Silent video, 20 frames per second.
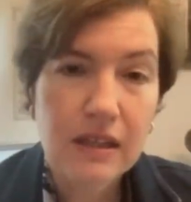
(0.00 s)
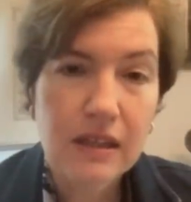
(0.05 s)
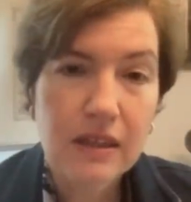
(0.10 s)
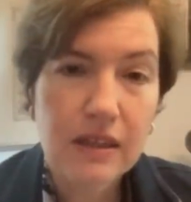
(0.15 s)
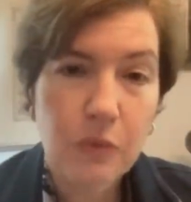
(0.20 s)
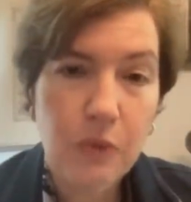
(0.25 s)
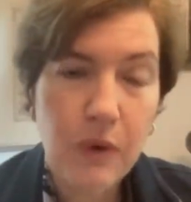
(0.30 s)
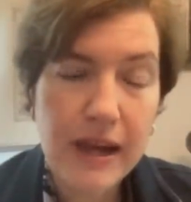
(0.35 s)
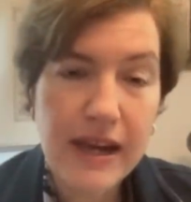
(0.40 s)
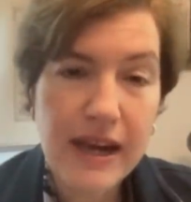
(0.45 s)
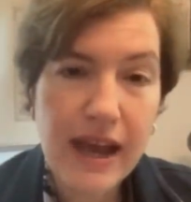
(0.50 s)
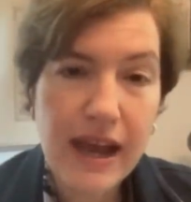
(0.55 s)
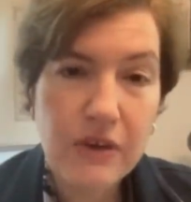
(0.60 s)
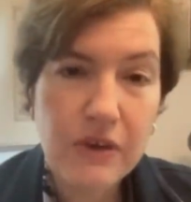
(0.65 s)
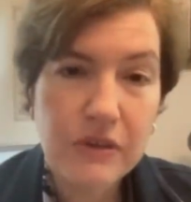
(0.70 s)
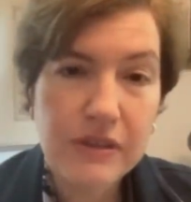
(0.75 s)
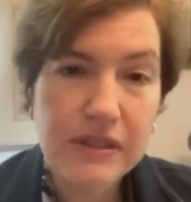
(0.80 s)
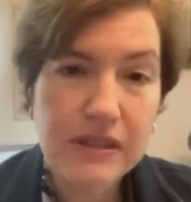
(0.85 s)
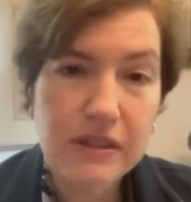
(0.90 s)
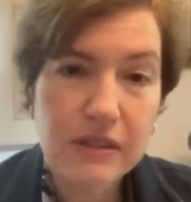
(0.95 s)
the White
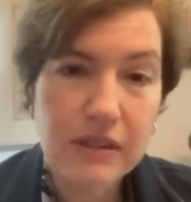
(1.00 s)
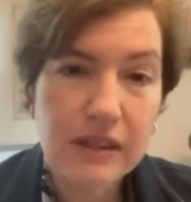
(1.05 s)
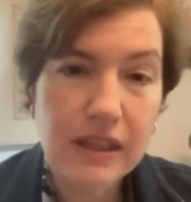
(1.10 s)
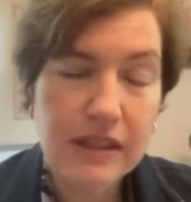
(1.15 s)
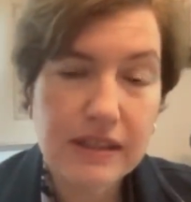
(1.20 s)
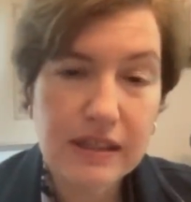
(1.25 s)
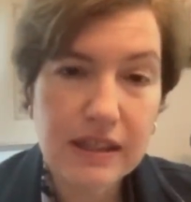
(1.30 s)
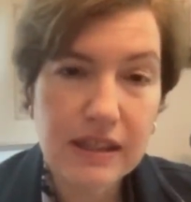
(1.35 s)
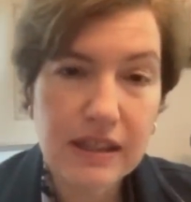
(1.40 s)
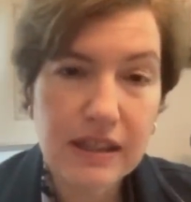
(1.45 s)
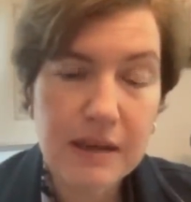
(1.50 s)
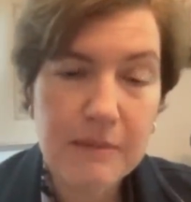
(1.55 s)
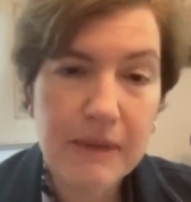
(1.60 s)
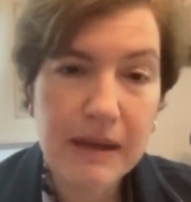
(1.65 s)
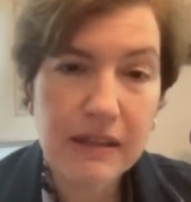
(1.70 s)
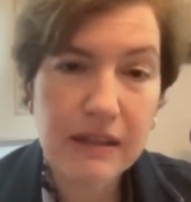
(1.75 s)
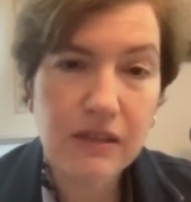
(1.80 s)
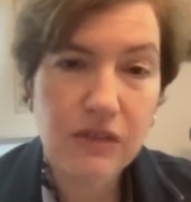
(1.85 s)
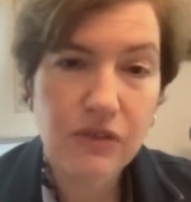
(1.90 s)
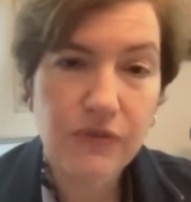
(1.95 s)
House that's going to come
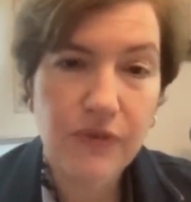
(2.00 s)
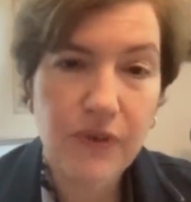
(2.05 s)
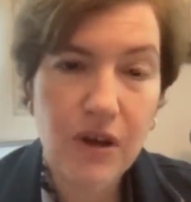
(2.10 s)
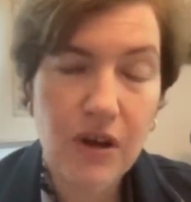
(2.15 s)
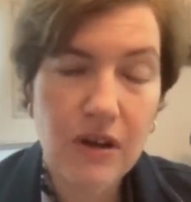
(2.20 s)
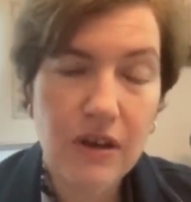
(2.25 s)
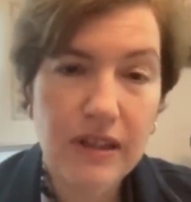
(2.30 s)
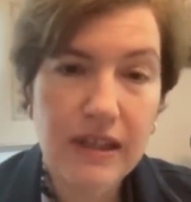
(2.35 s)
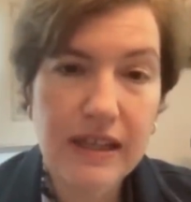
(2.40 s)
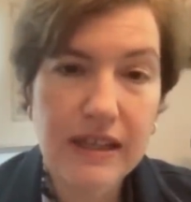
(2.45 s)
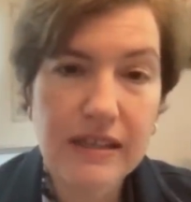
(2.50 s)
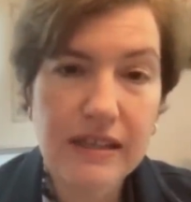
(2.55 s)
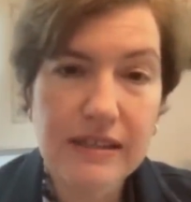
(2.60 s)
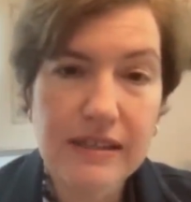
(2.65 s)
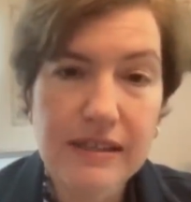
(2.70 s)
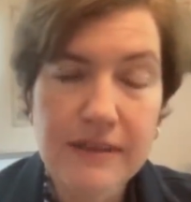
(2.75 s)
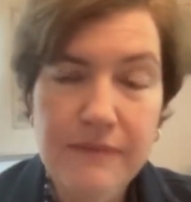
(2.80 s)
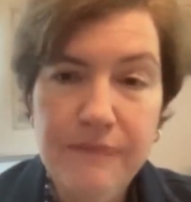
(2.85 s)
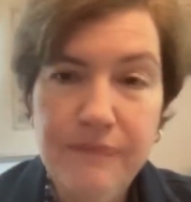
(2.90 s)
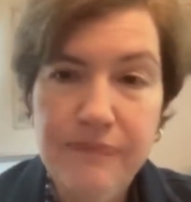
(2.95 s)
out this fall is
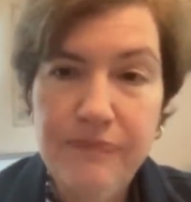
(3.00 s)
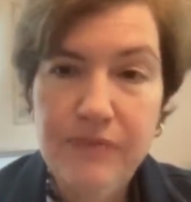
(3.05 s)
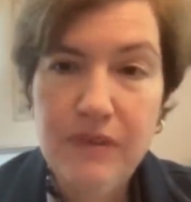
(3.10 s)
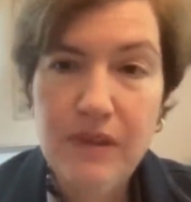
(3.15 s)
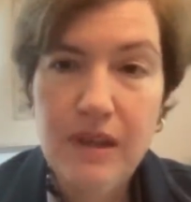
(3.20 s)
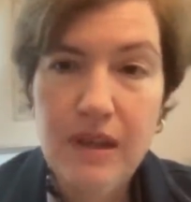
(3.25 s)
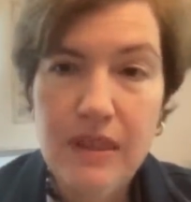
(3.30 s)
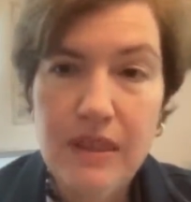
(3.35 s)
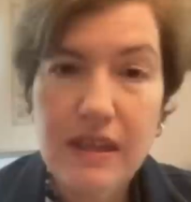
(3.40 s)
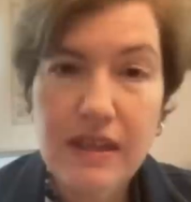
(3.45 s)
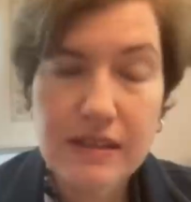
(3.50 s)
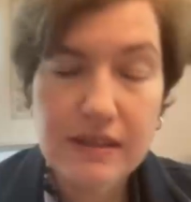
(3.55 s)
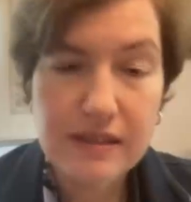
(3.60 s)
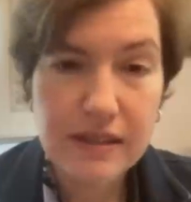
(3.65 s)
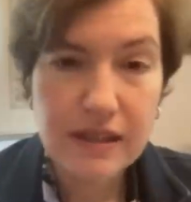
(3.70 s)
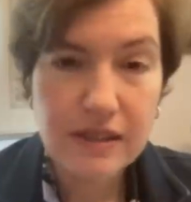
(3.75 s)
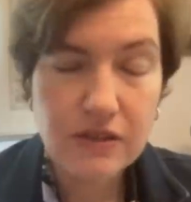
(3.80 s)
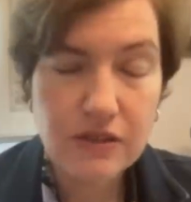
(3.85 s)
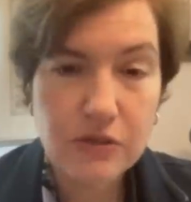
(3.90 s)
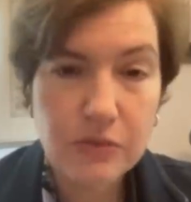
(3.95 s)
the
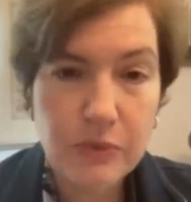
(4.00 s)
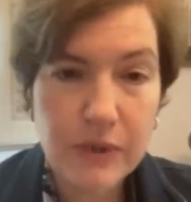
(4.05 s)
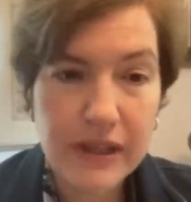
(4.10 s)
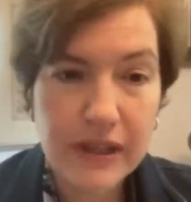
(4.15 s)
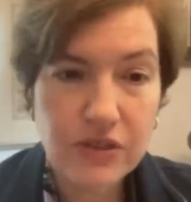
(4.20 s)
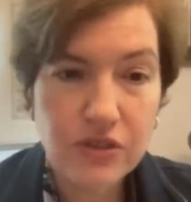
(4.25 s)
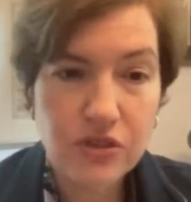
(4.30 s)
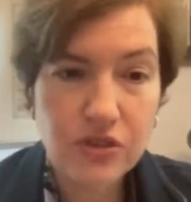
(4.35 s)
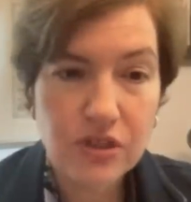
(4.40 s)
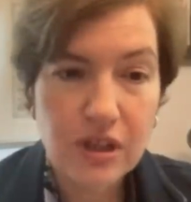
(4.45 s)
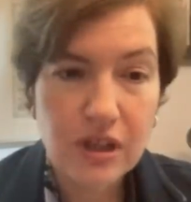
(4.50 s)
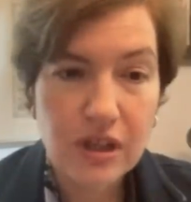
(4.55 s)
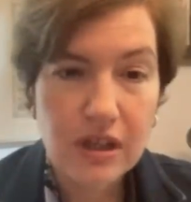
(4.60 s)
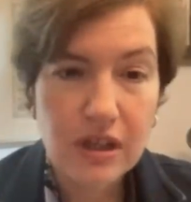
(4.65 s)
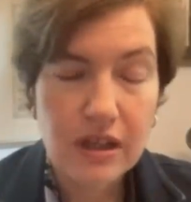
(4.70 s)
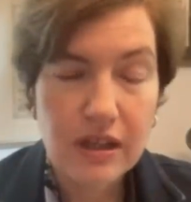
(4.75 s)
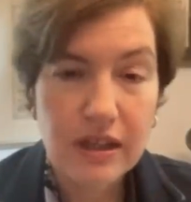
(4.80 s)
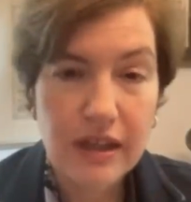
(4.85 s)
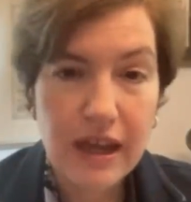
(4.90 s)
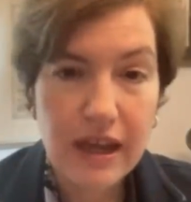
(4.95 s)
extent to which,
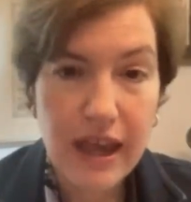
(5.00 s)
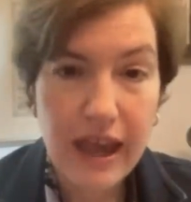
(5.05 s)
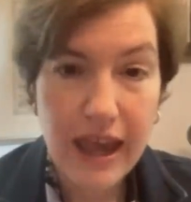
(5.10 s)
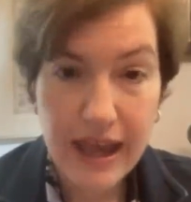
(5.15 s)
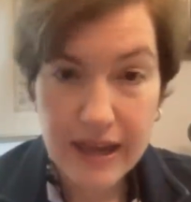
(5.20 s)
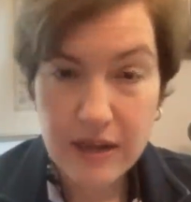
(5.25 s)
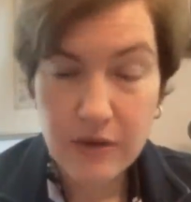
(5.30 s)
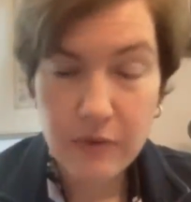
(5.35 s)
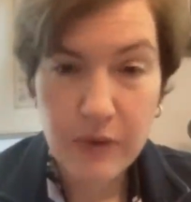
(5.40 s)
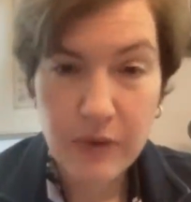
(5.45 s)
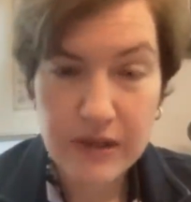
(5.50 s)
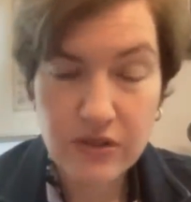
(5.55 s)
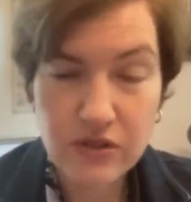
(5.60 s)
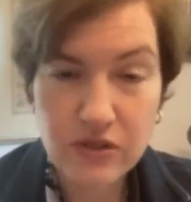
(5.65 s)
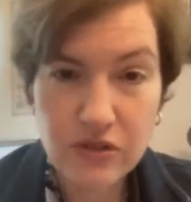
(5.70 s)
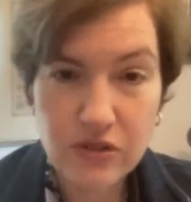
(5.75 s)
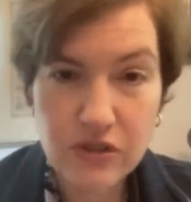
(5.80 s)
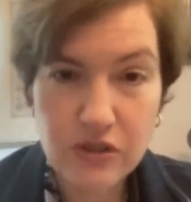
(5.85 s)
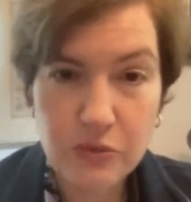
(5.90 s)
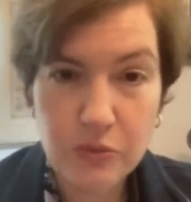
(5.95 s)
A, it
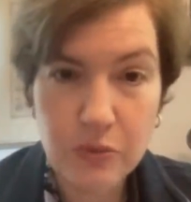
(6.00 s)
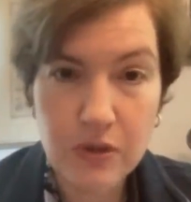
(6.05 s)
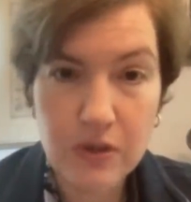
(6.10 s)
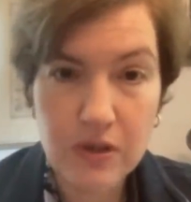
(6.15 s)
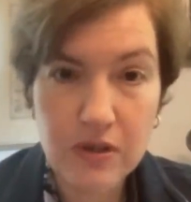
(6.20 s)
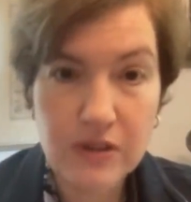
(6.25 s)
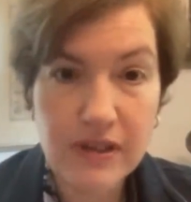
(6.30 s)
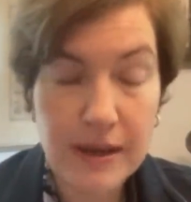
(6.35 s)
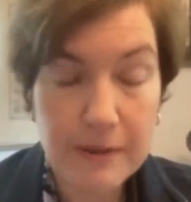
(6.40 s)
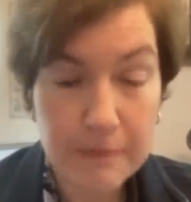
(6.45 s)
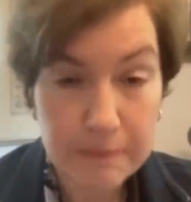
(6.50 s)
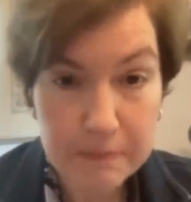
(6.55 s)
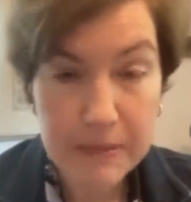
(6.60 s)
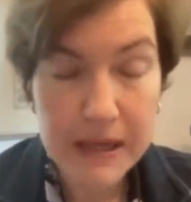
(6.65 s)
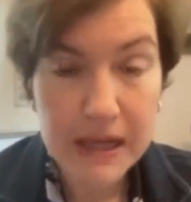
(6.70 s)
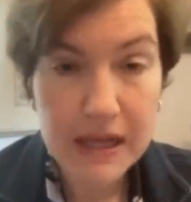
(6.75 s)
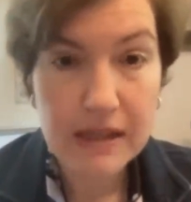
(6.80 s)
wasn't just words, and B,